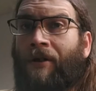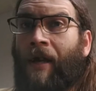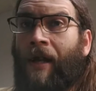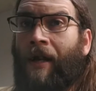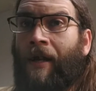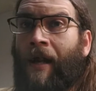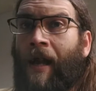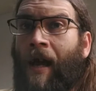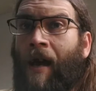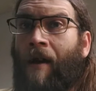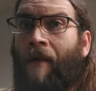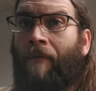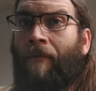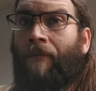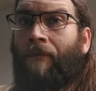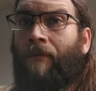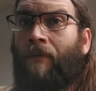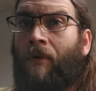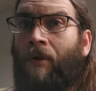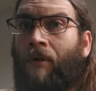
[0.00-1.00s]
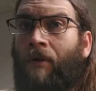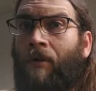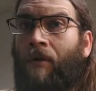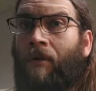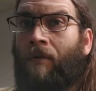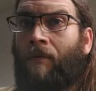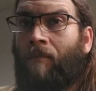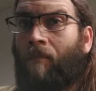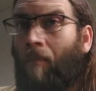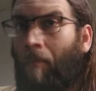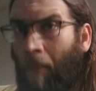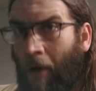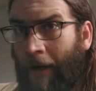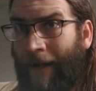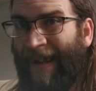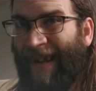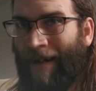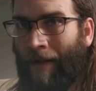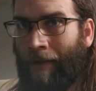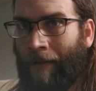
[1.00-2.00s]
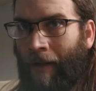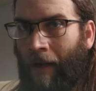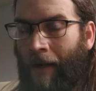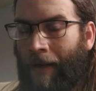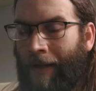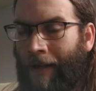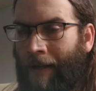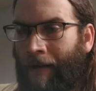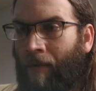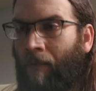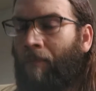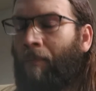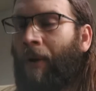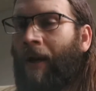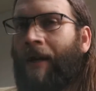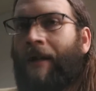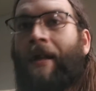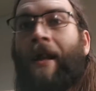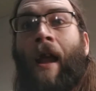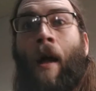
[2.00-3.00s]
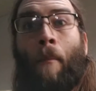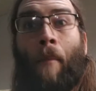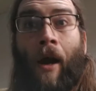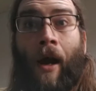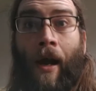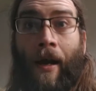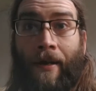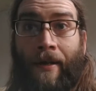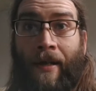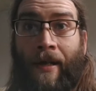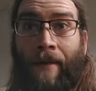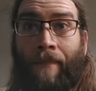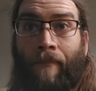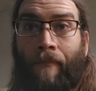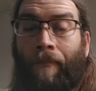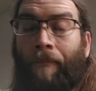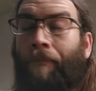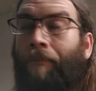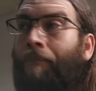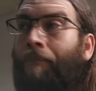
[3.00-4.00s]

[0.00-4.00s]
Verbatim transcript: because I didn't have money in it that I needed, but it did have my ID.